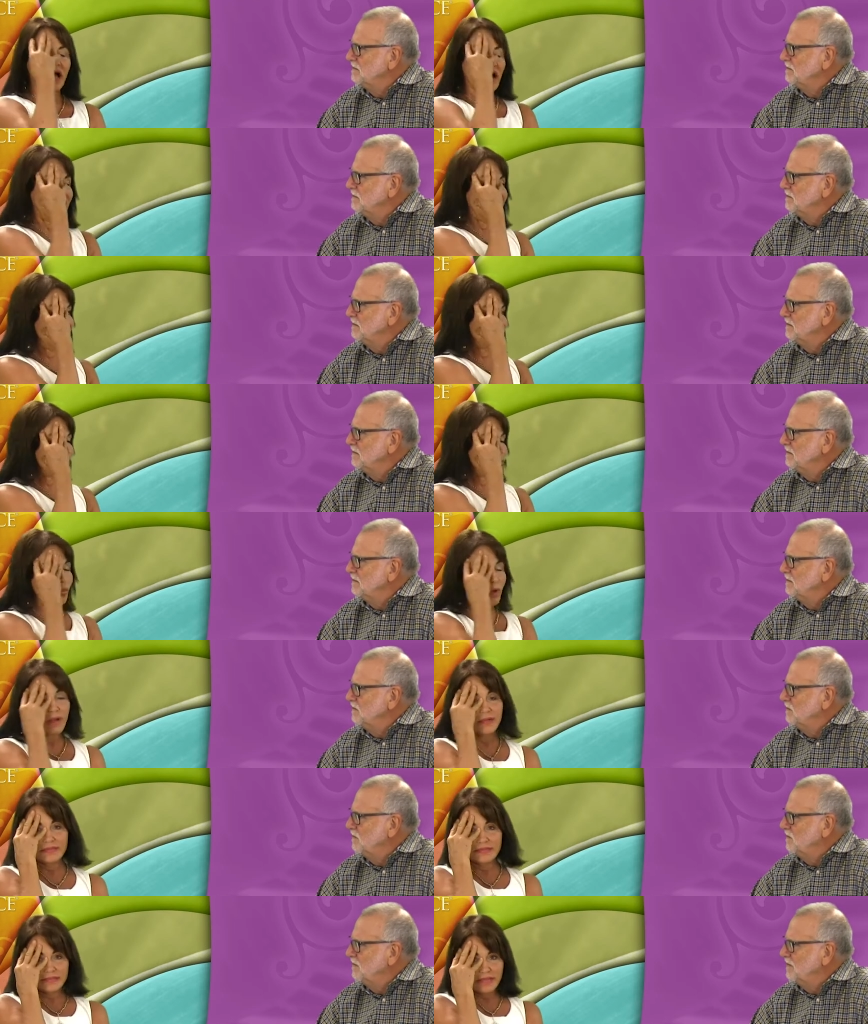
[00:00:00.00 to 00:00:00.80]
Speaker 1: On
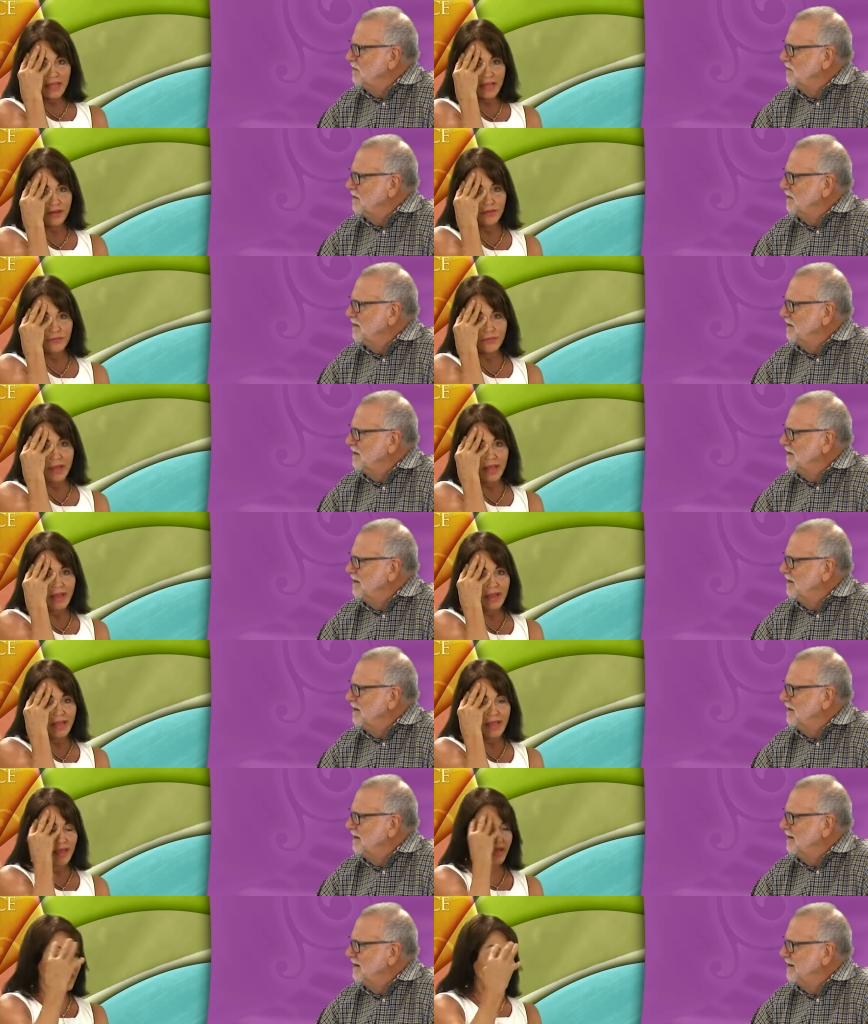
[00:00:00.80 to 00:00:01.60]
one side of my
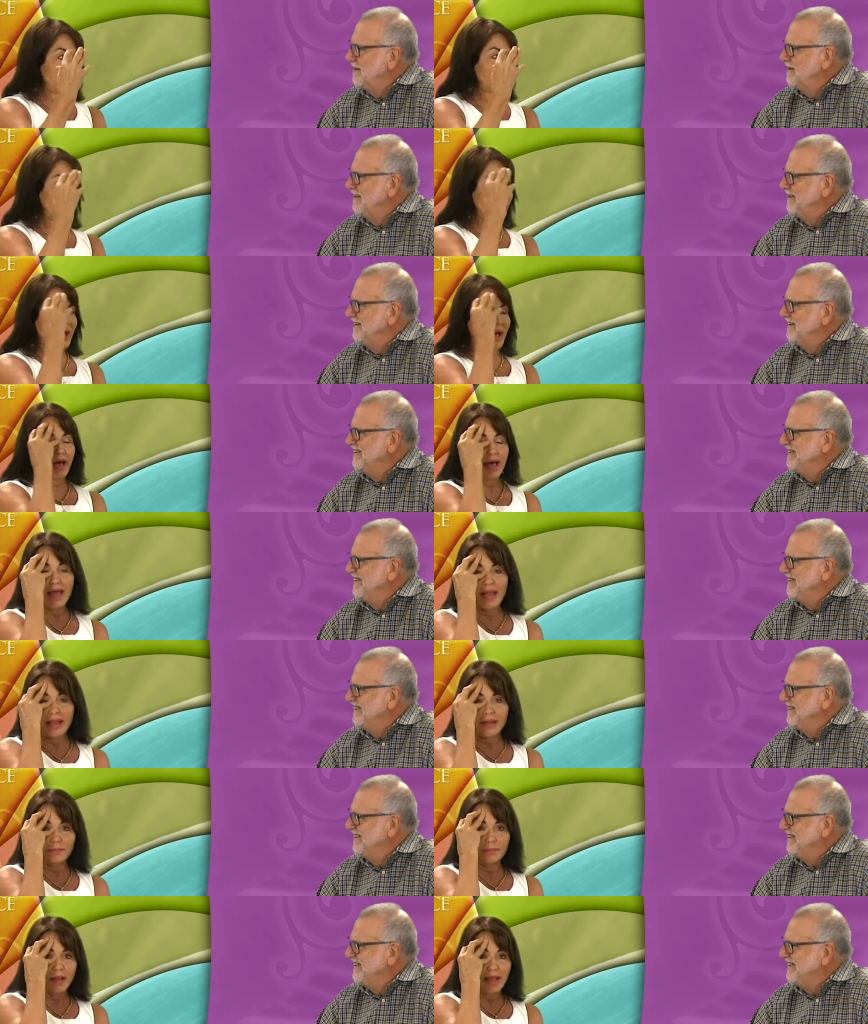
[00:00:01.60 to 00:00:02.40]
head,
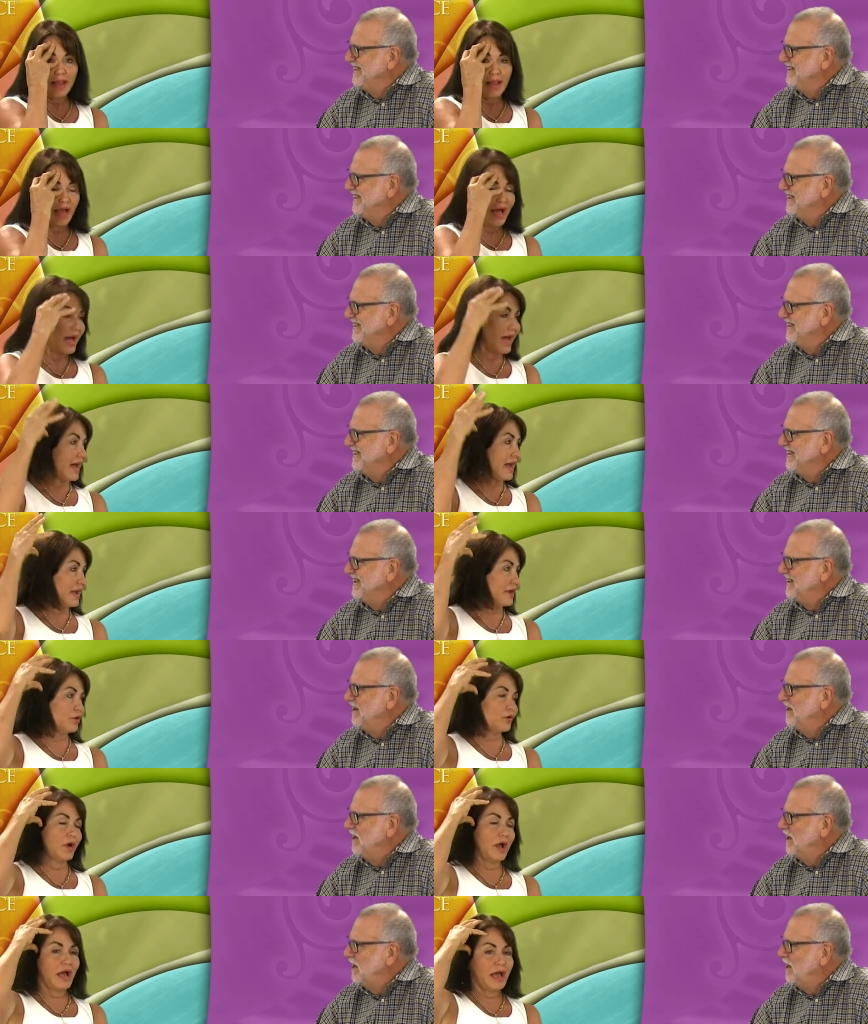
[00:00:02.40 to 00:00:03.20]
behind my eye
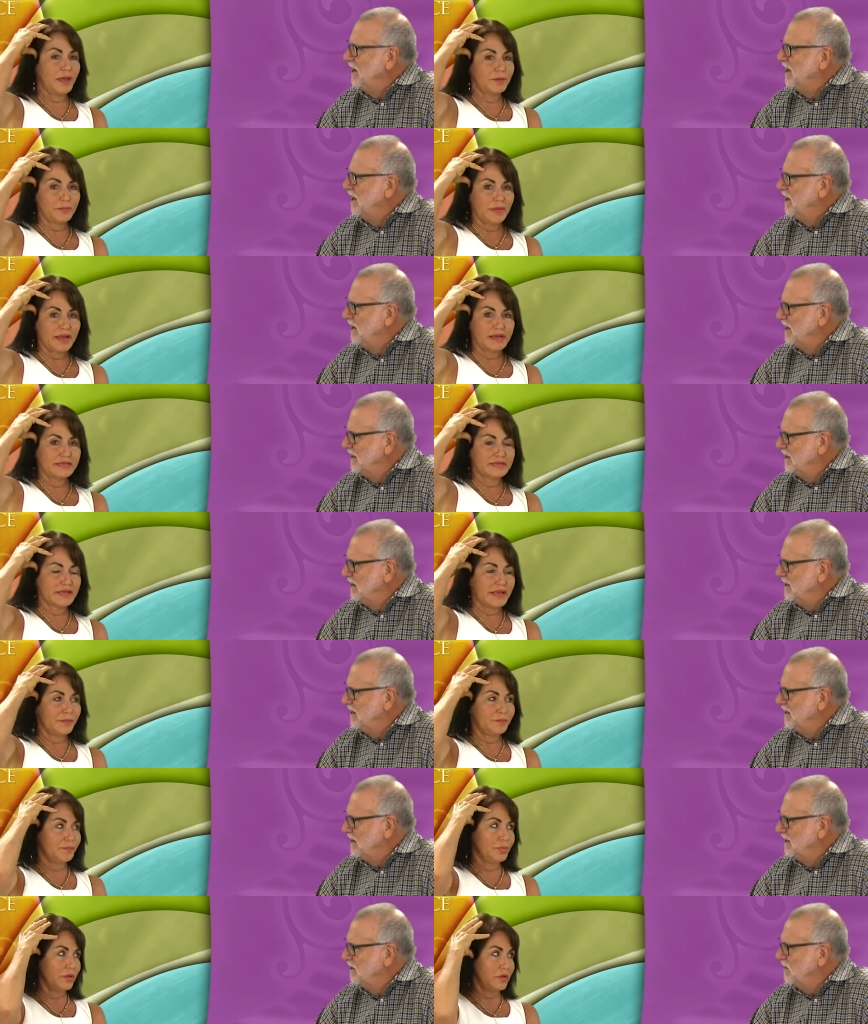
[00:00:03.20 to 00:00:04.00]
or on my
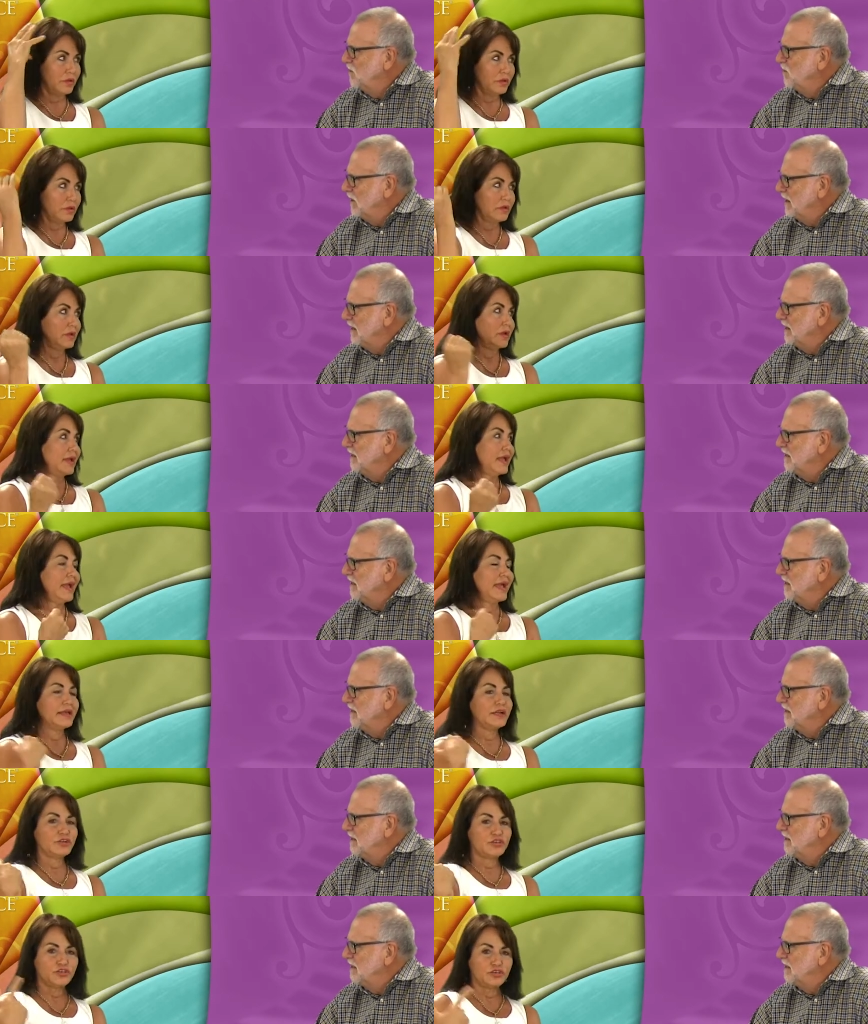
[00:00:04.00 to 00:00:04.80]
temple. Right.
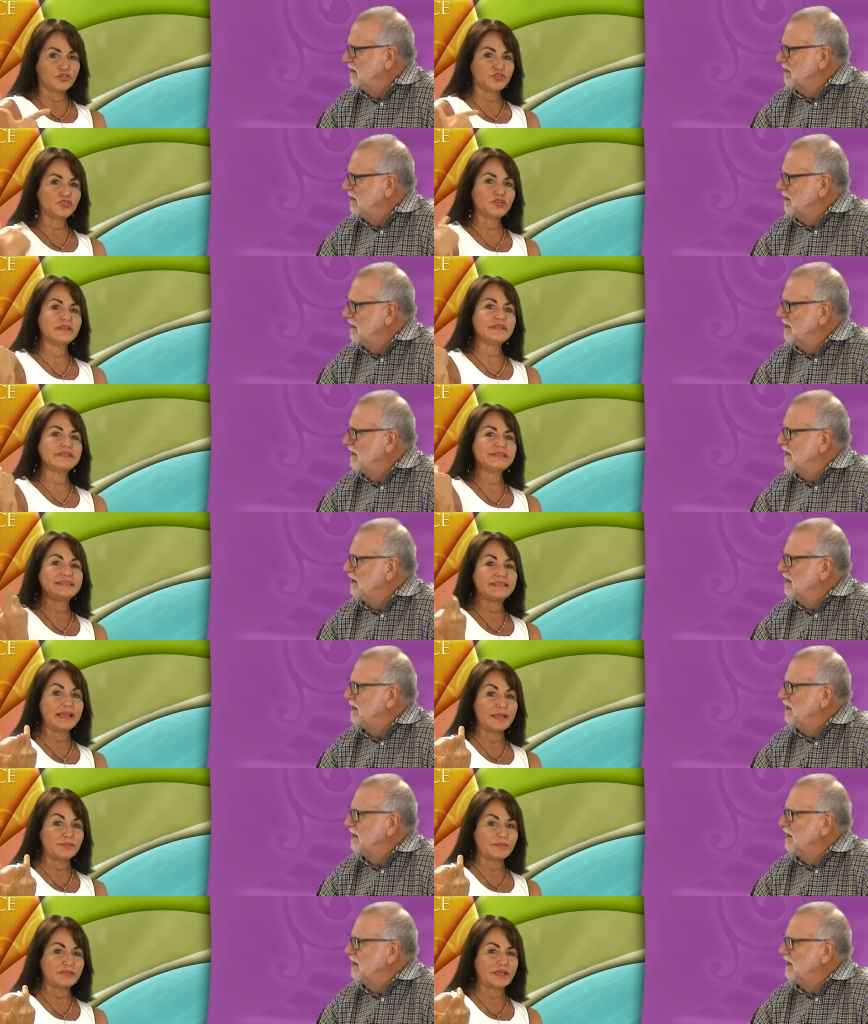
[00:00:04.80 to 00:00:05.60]
And it's usually the
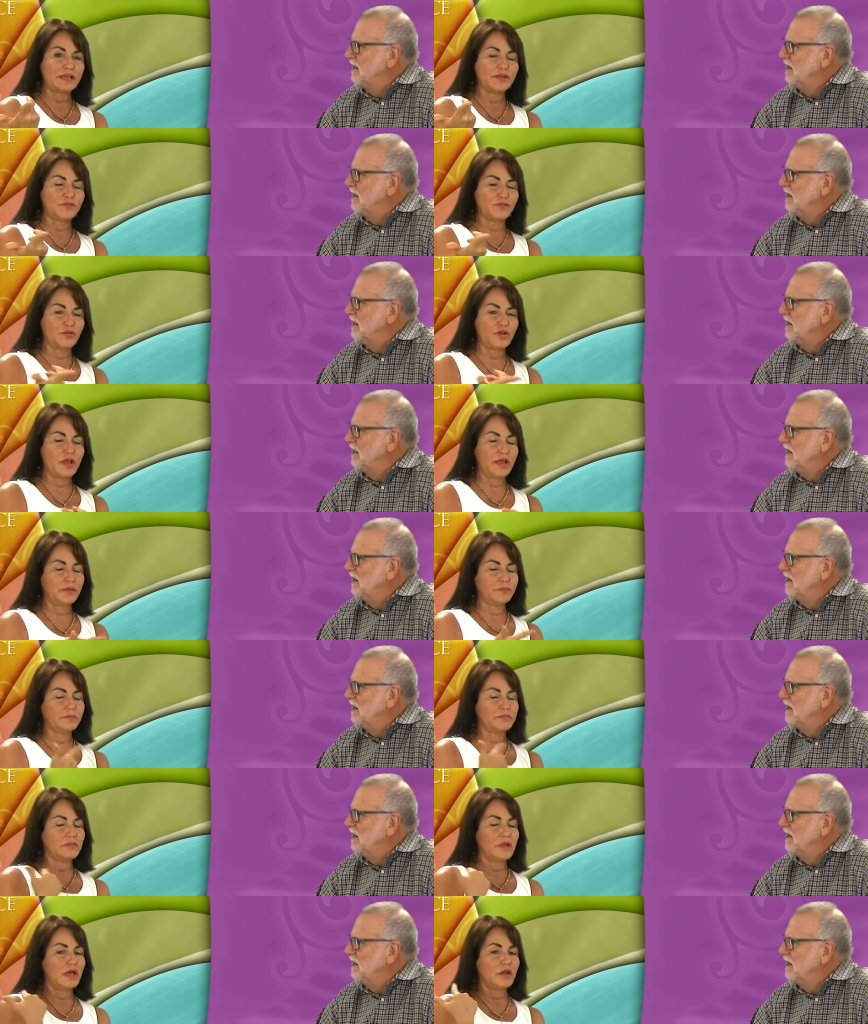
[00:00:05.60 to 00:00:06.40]
same side of your
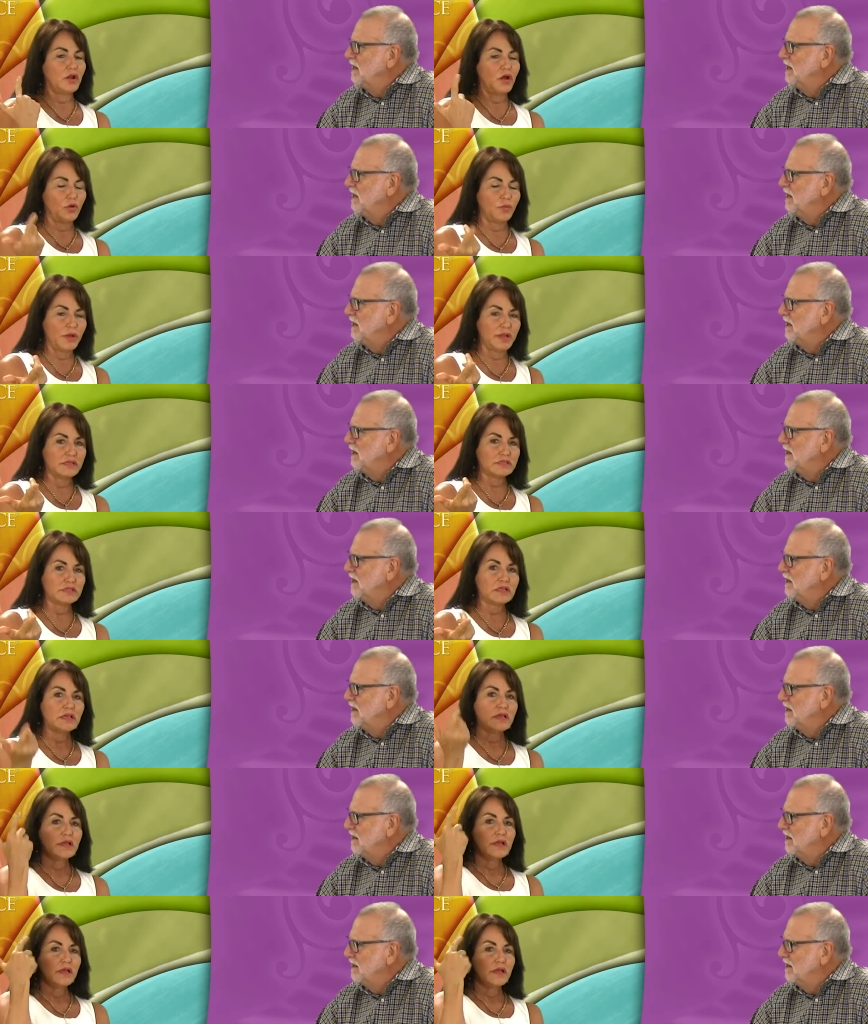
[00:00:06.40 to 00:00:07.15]
head, not always